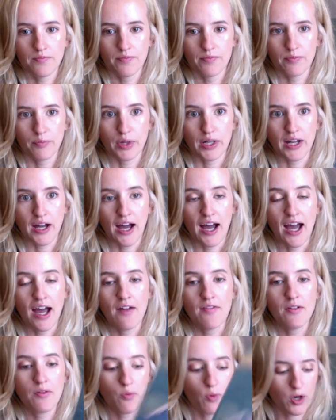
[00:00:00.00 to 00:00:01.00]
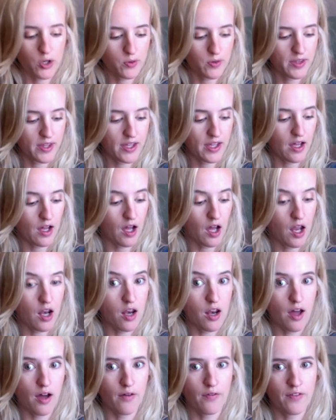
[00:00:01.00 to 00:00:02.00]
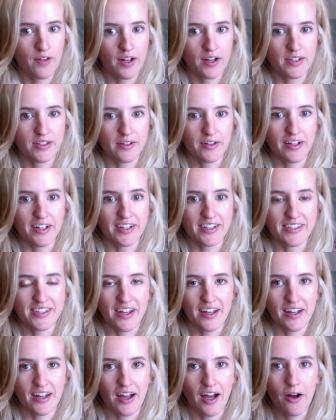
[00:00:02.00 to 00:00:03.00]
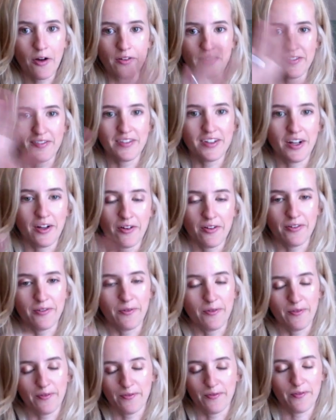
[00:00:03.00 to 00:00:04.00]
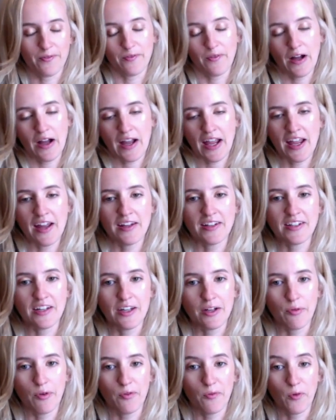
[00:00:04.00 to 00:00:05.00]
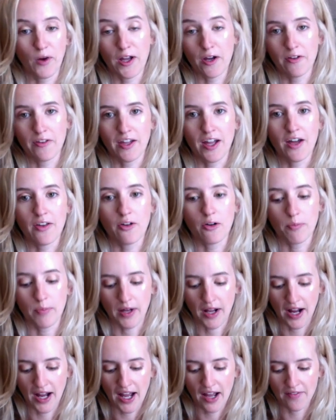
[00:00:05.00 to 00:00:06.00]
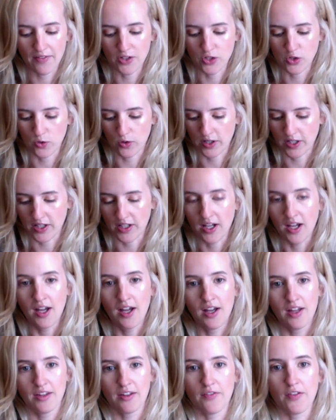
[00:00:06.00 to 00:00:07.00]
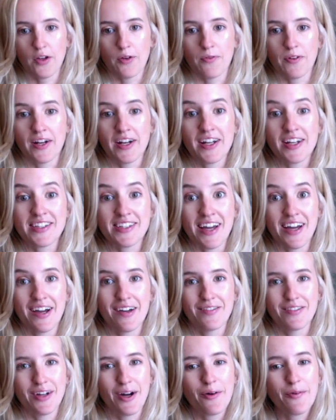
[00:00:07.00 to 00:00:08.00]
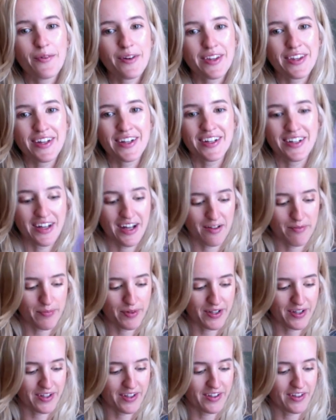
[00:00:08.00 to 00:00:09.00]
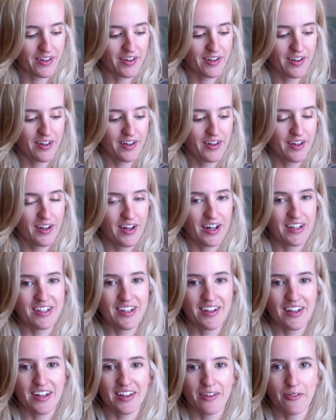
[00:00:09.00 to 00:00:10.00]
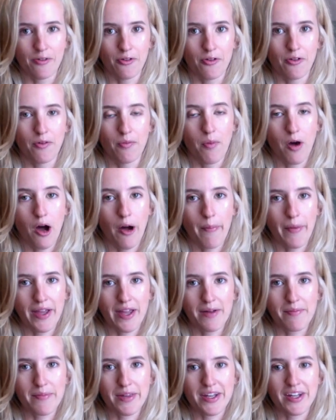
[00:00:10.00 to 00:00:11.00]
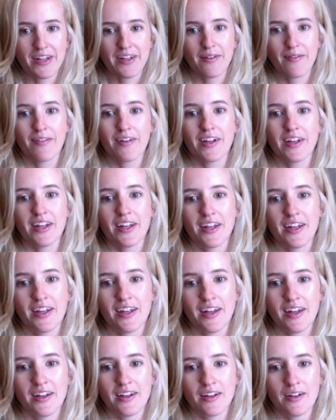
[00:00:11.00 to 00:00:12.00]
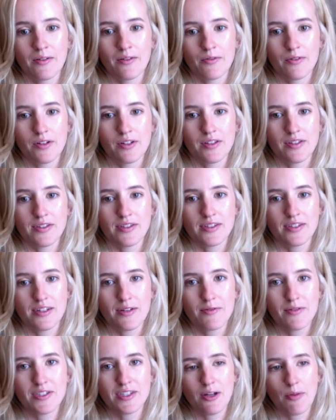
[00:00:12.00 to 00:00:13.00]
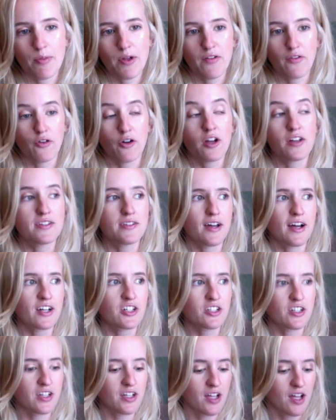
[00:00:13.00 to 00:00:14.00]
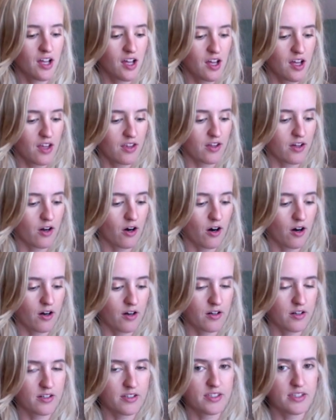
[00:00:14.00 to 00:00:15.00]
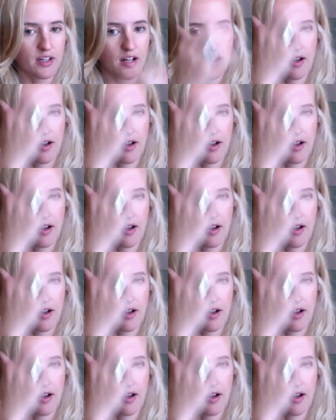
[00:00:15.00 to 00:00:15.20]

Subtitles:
But yeah, I haven't worked with it enough yet to like say, I can't tell you one way or the other, but I have enjoyed it. The few readings I have done with it have been, I did like the little mommy and me reading, and it was so beautiful because actually the cards,